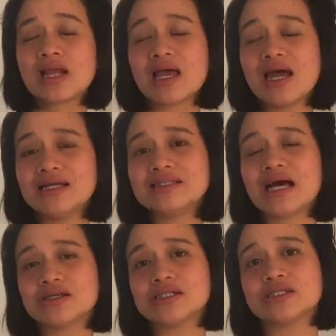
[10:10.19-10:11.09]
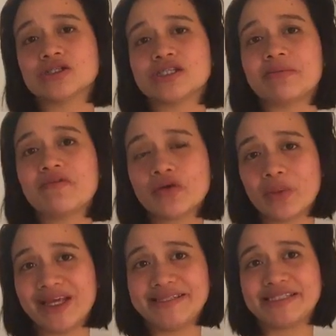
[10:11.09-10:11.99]
And so some of the
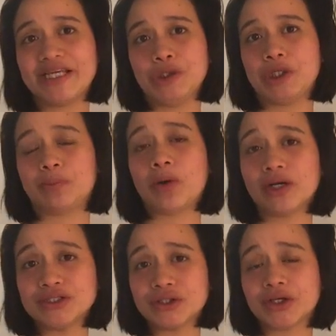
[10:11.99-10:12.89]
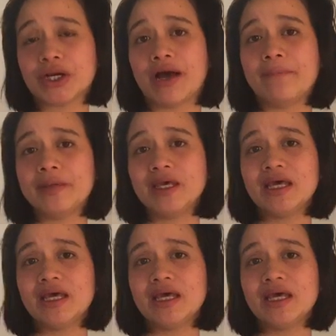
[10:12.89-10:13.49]
ways that you can pour into their cup